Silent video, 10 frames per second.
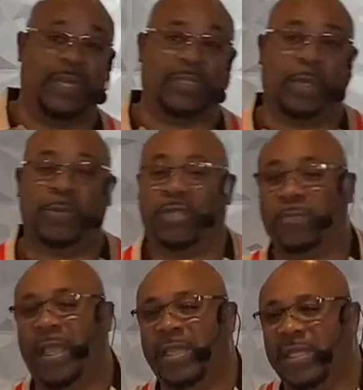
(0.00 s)
It, it was
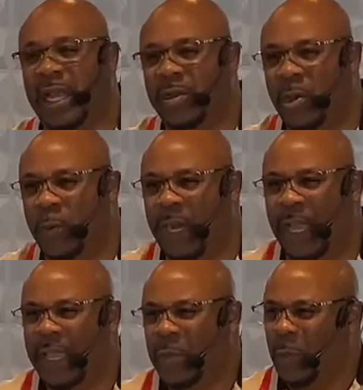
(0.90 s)
amazing. I know when I
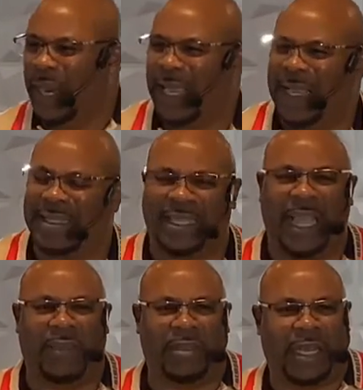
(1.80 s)
when I got
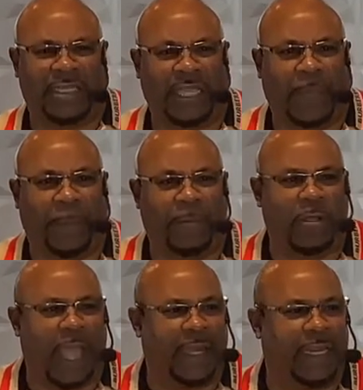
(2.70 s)
saved and I seen people
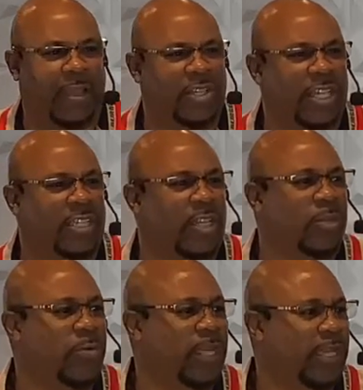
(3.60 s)
handing out just the
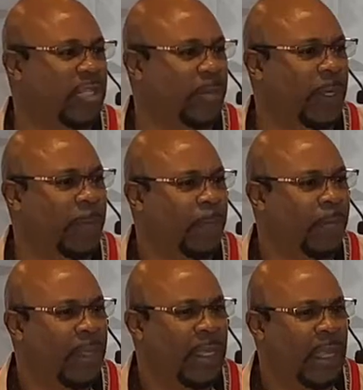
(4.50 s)
New Testament.
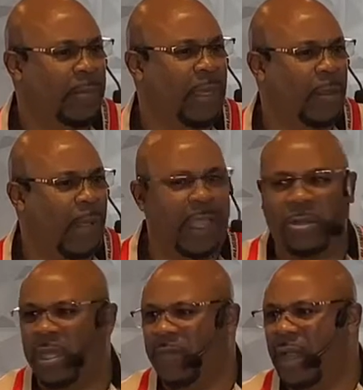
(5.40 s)
I'm like, why are you
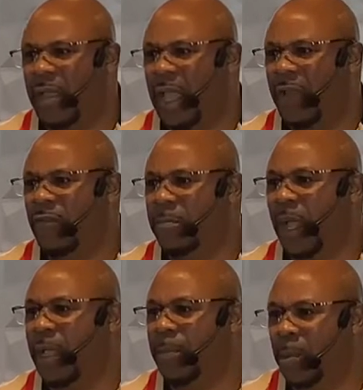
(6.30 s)
giving out half a Bible?